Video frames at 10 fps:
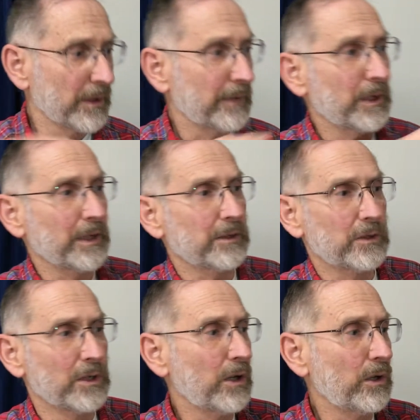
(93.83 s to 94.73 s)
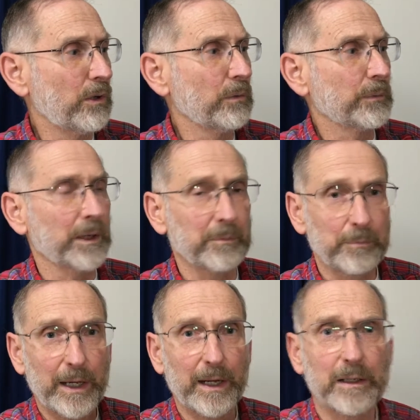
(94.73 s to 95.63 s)
I've got hole front and
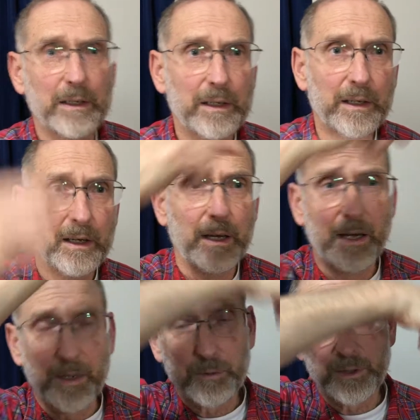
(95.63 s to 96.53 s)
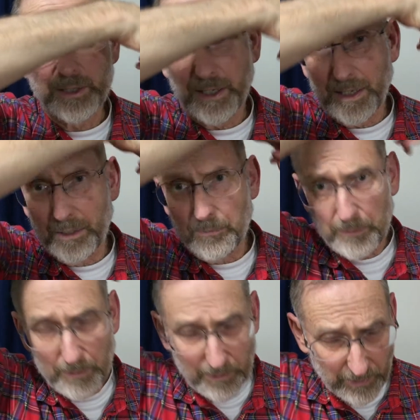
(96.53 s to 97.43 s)
back. I'm going to have
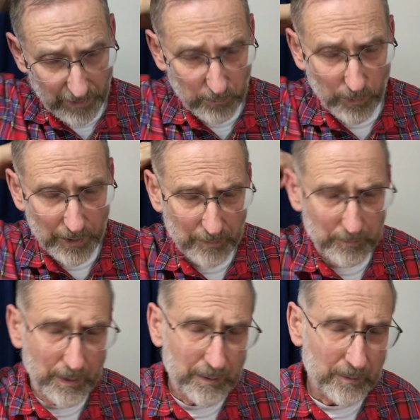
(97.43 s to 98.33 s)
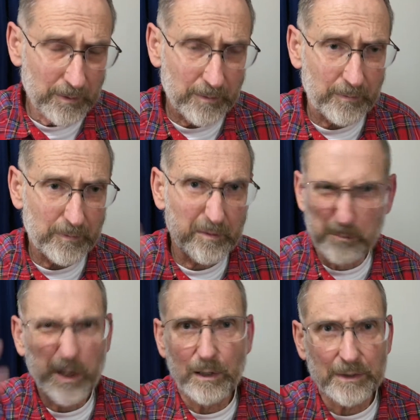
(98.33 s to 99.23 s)
a web
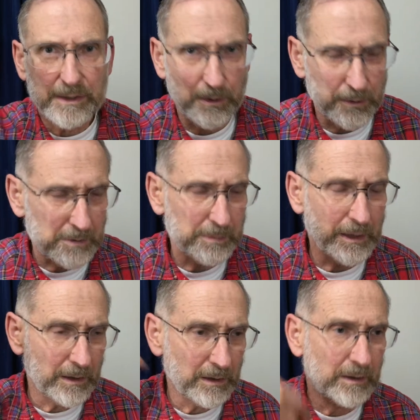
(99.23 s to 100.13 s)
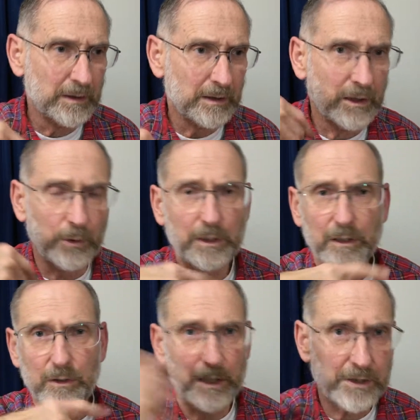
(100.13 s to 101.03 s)
belt, so to speak, going
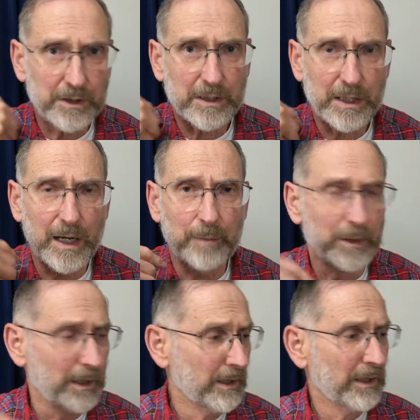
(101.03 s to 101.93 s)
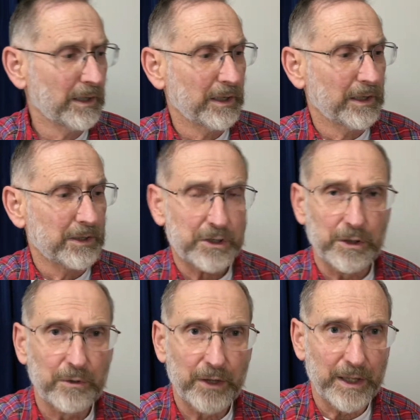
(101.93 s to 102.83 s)
across the top
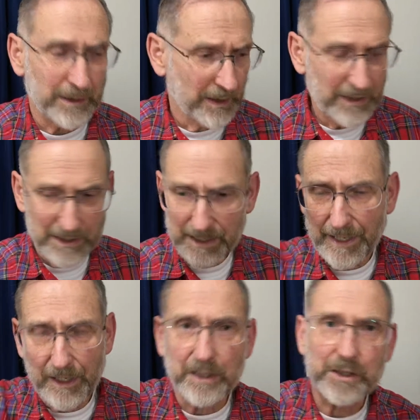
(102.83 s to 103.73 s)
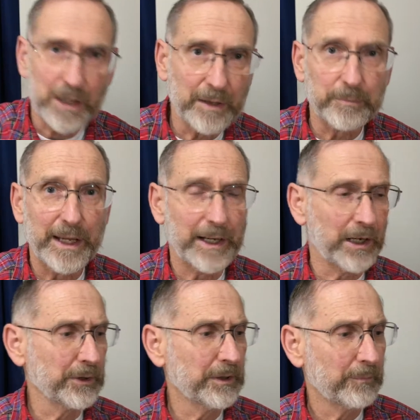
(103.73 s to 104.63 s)
so that this cannot slip
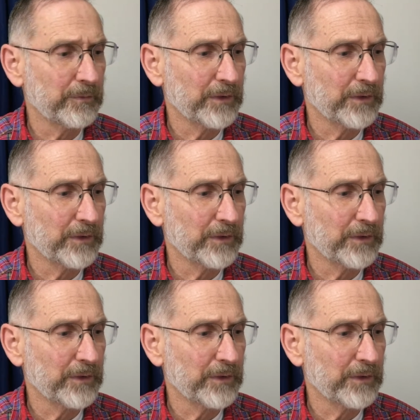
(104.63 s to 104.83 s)
down.